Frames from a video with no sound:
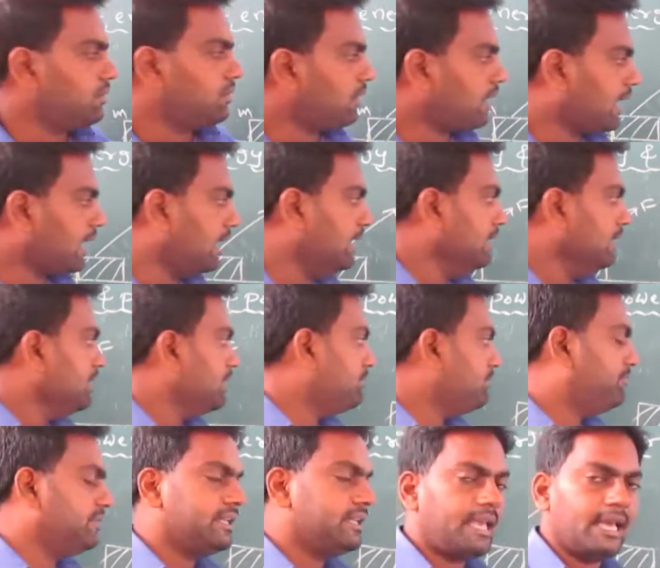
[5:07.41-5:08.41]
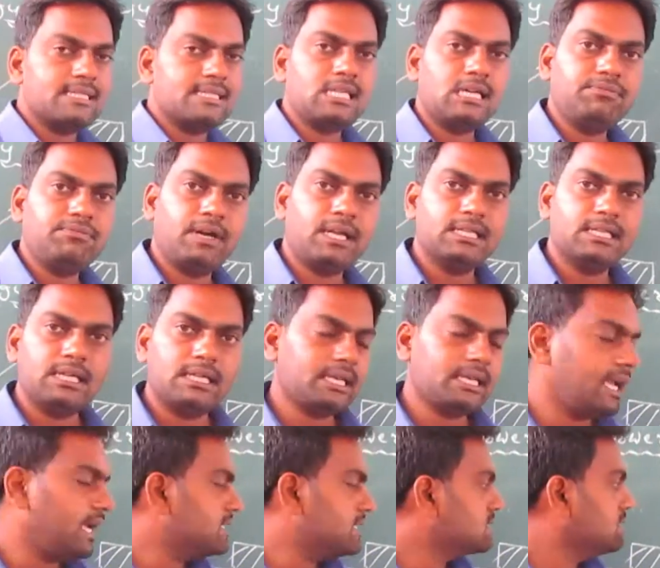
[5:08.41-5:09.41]
Okay, if in case of another
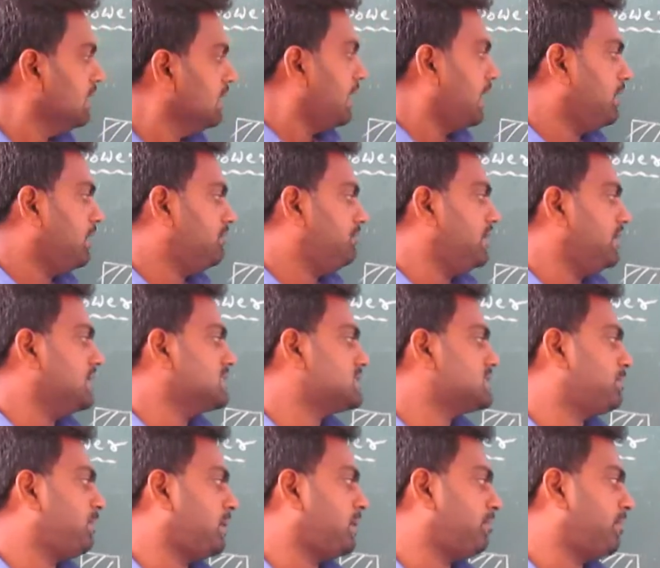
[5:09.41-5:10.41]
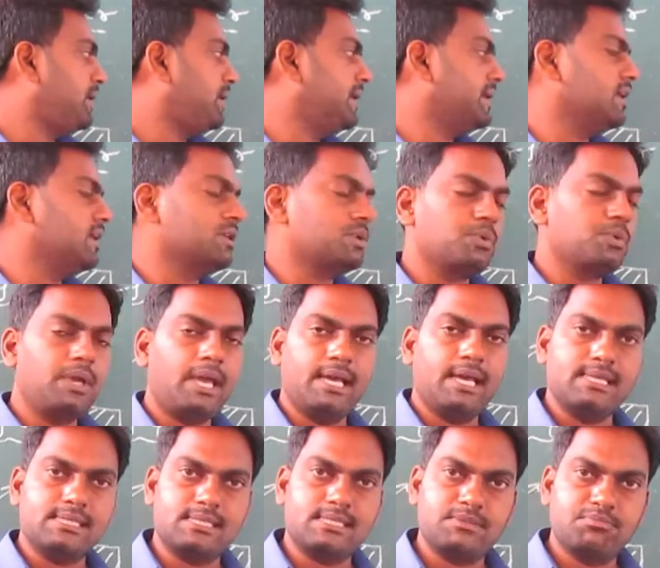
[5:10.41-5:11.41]
case, F is perpendicular to
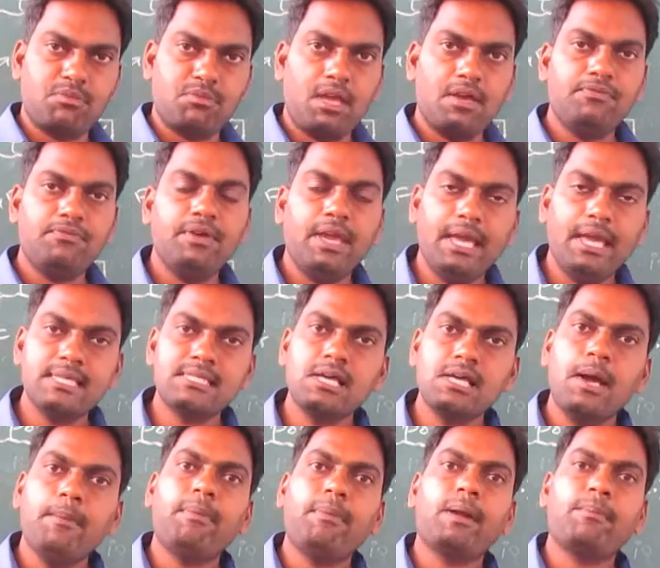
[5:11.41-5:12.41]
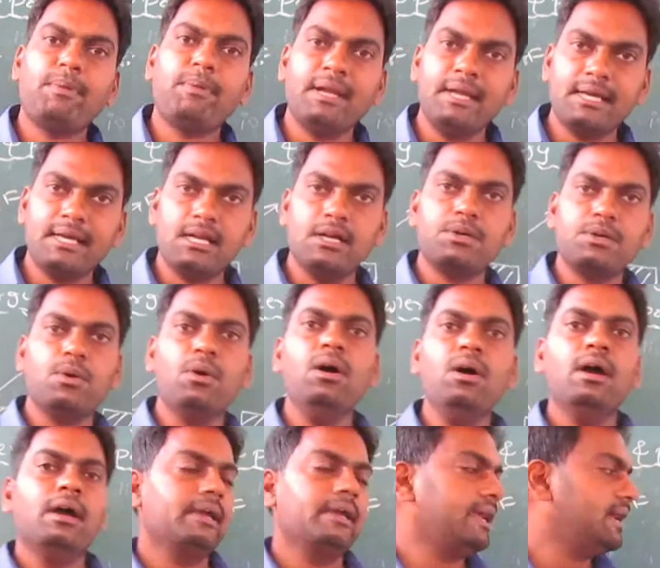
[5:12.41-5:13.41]
S, F is perpendicular
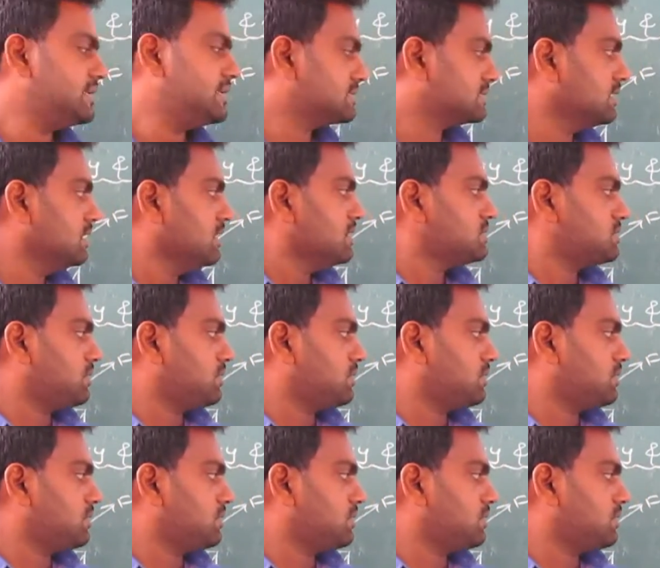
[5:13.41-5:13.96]
to S.